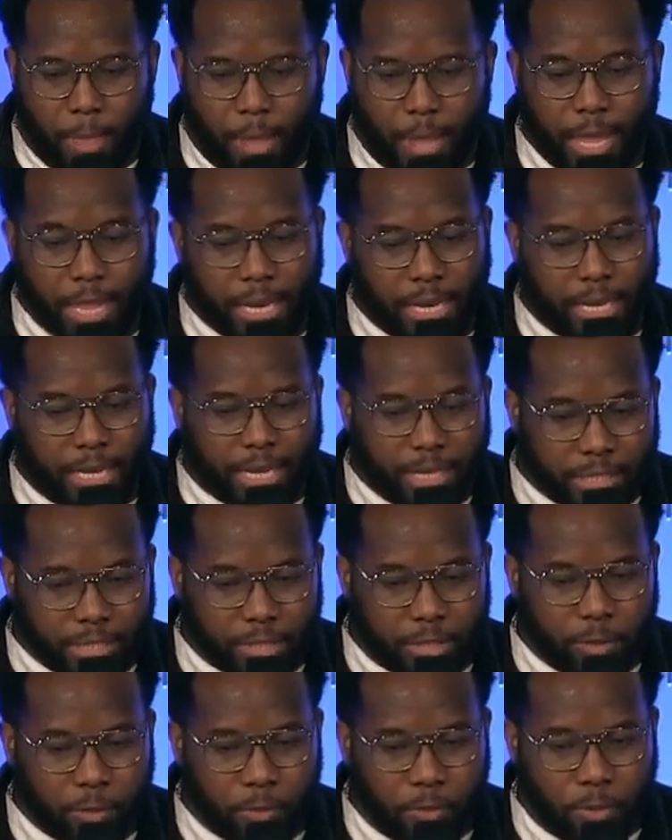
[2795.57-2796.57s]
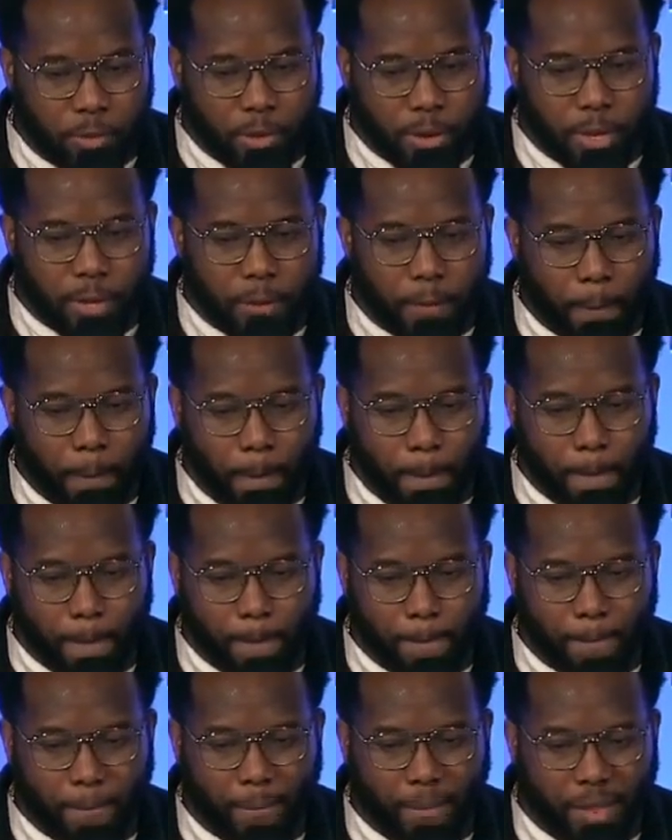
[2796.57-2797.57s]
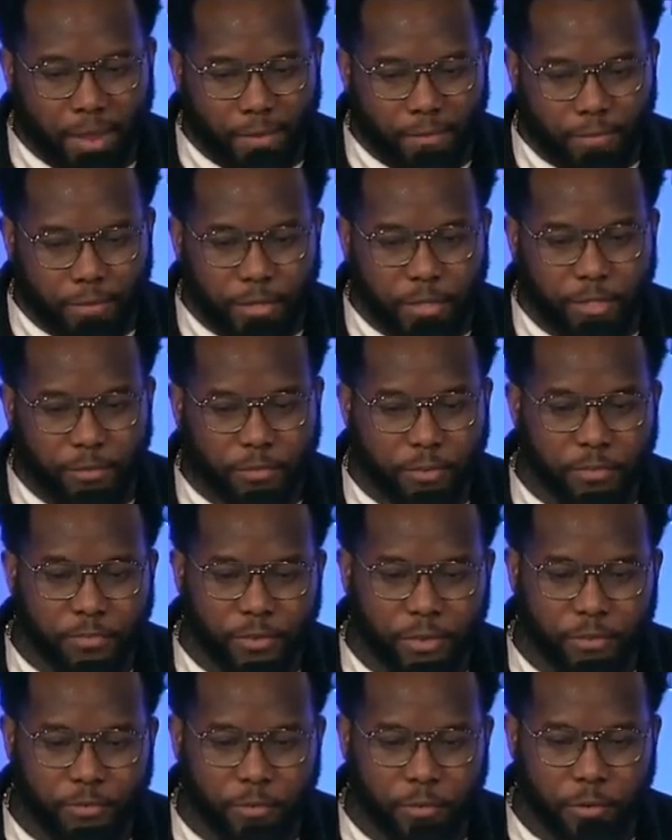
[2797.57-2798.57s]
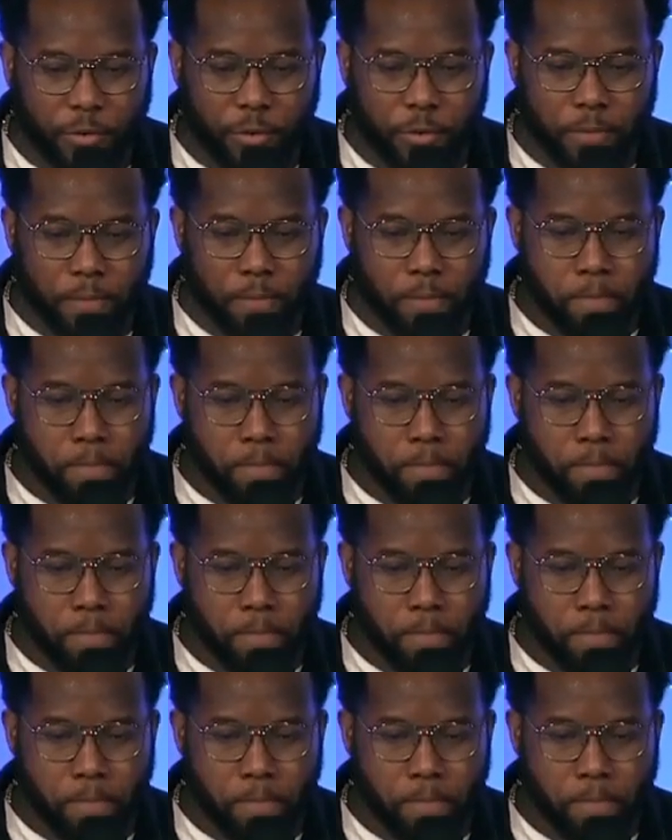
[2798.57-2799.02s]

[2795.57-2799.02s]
And he gets to a point in verse 54.